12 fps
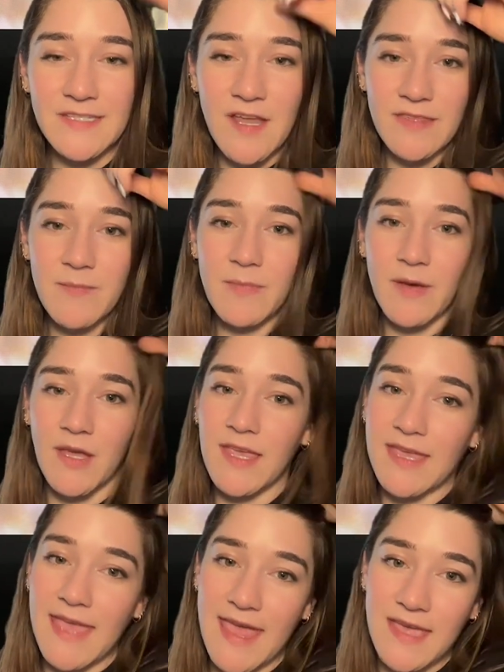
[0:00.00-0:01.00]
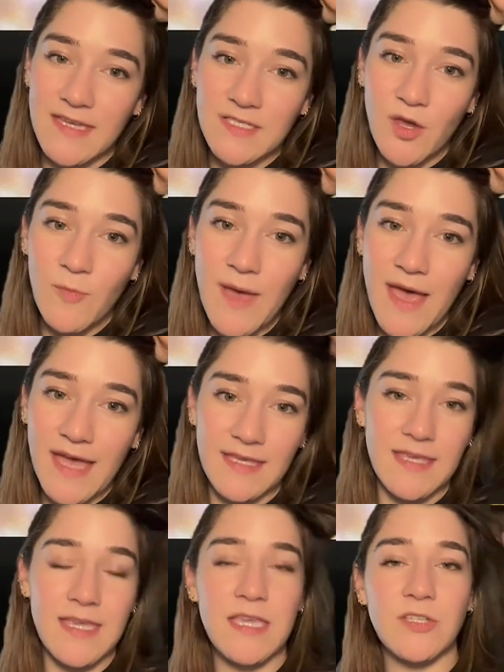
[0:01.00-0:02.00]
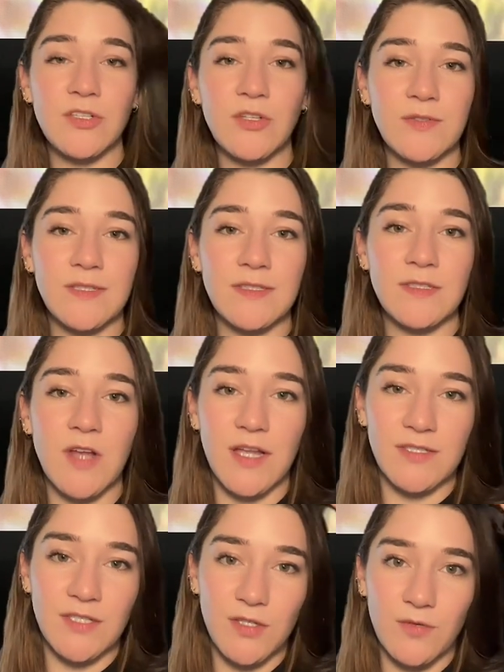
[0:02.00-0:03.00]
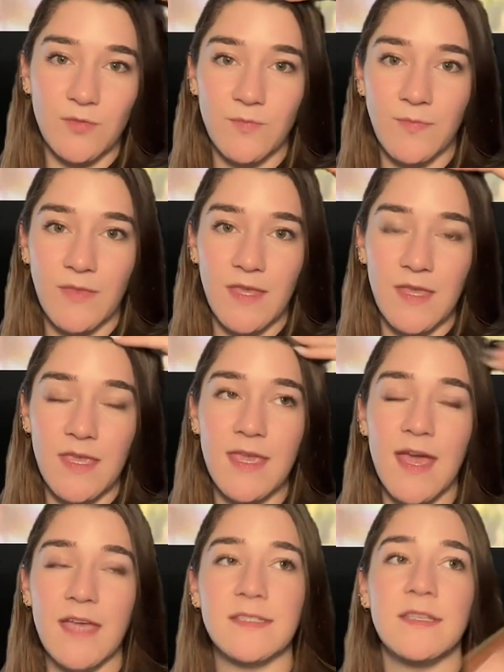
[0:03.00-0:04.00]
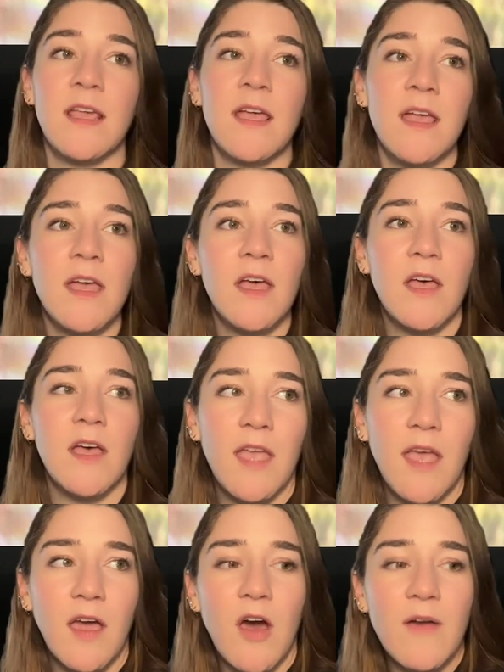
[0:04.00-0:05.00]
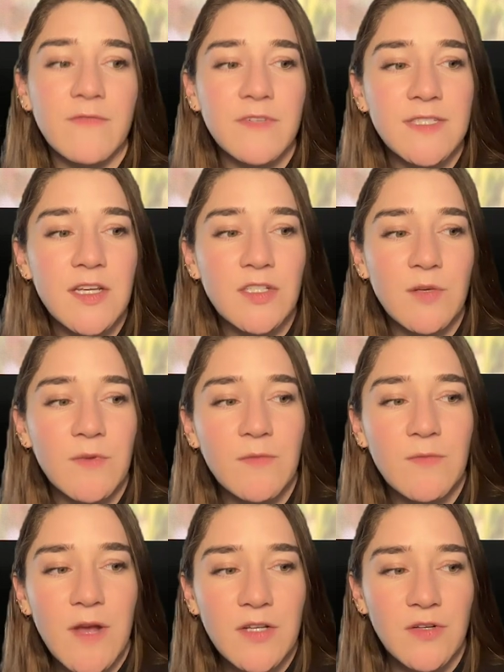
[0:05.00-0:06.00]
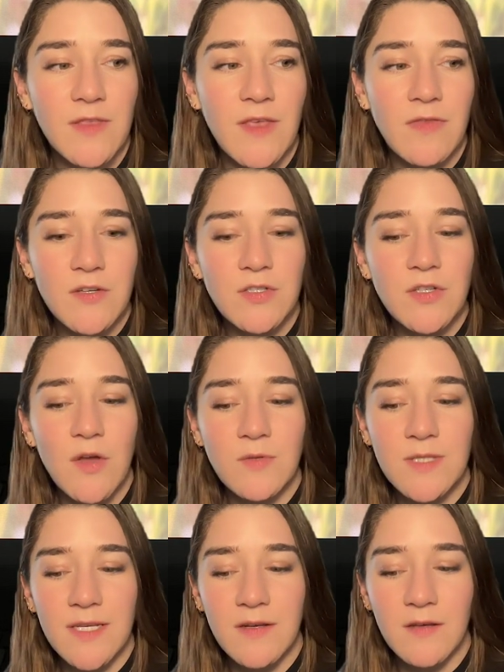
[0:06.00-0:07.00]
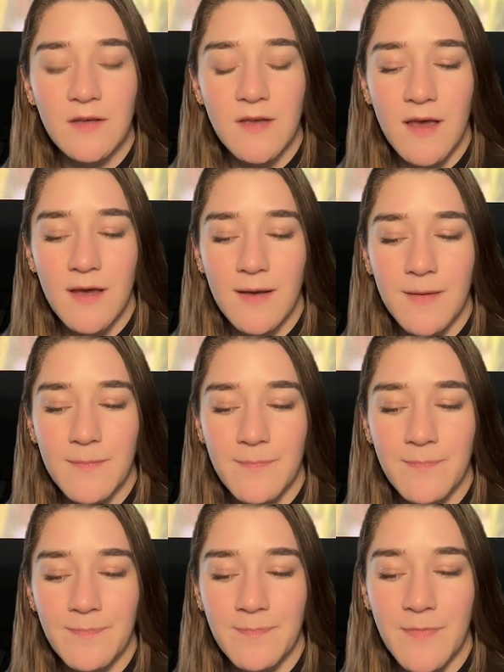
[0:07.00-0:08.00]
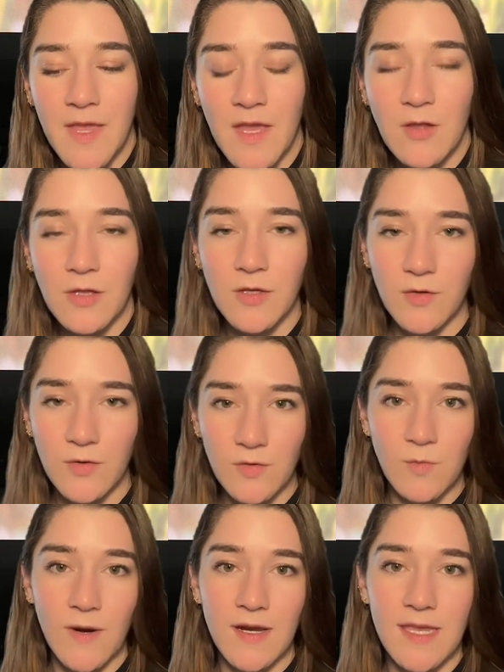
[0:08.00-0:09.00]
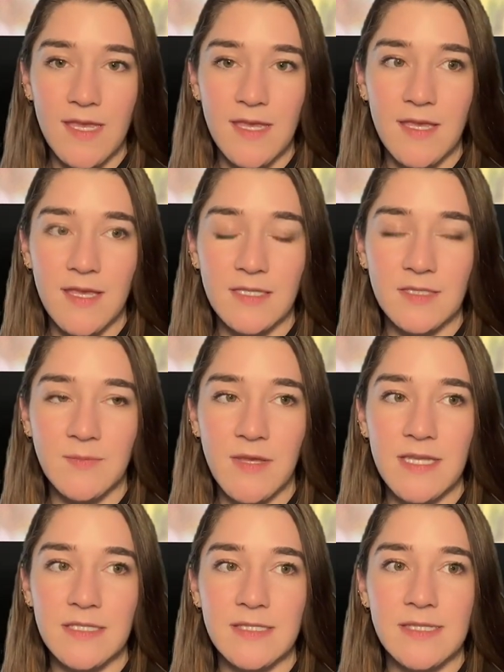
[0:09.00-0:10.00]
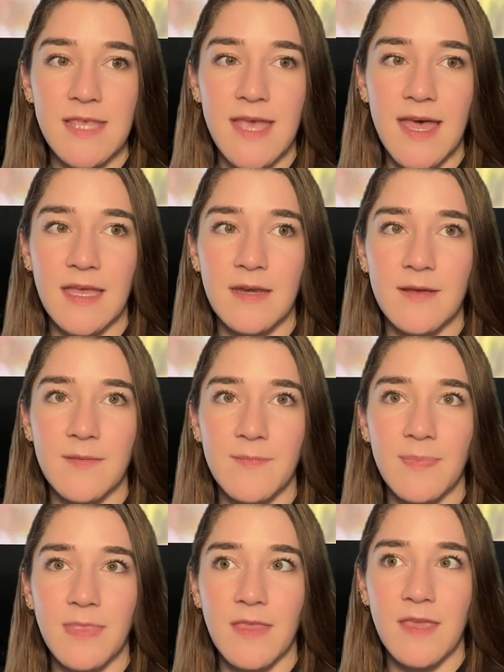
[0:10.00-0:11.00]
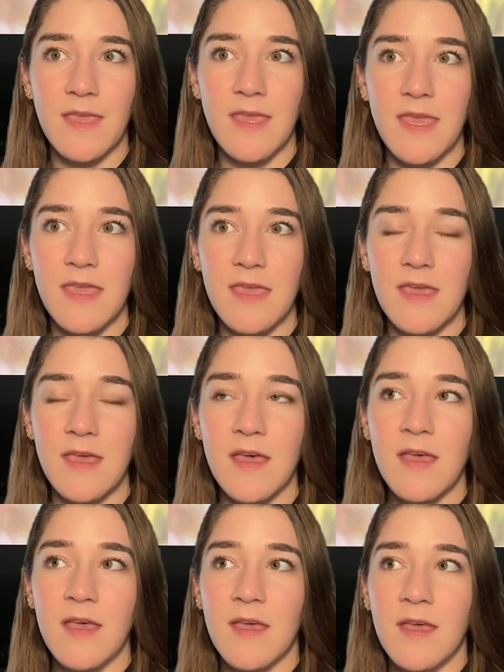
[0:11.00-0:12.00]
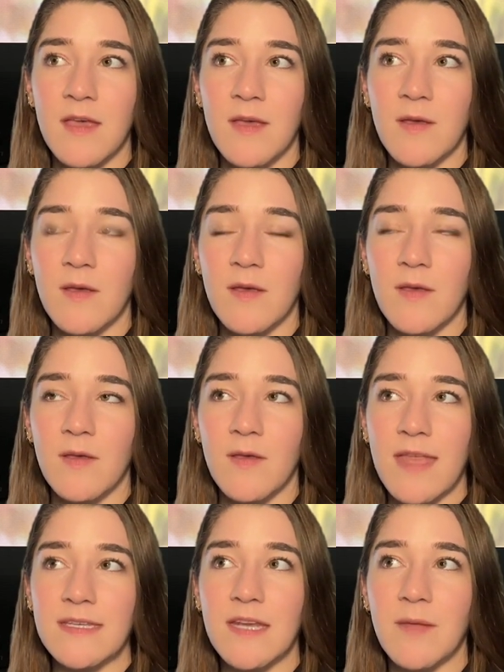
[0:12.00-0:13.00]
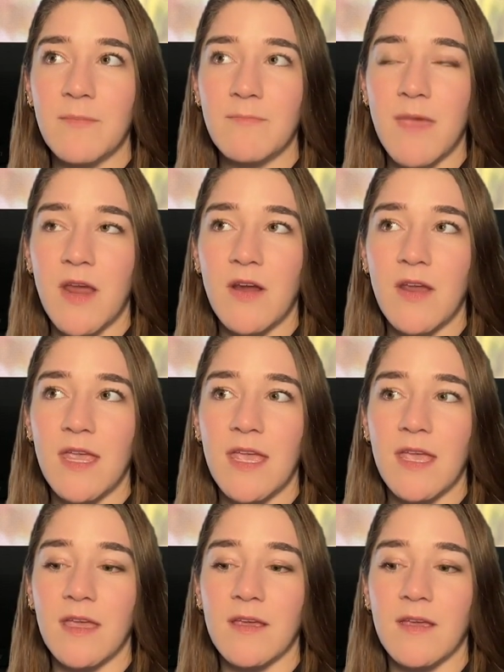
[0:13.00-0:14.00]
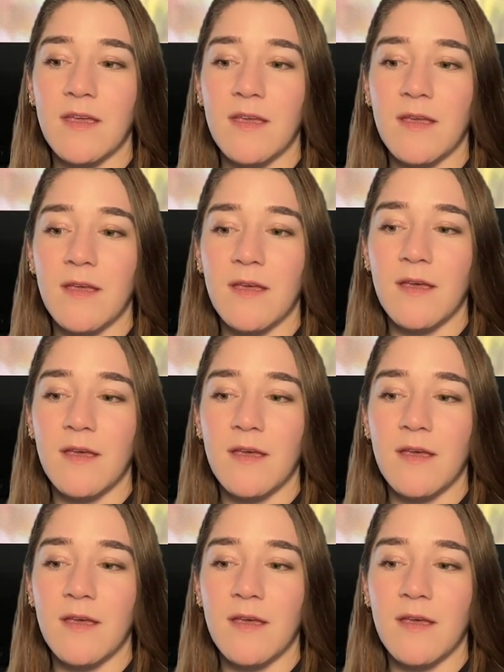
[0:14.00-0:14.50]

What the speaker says: It's not that Buck can't go back, he chooses not to. He has a conversation with Roger that the show did include, where he explains that he ended up marrying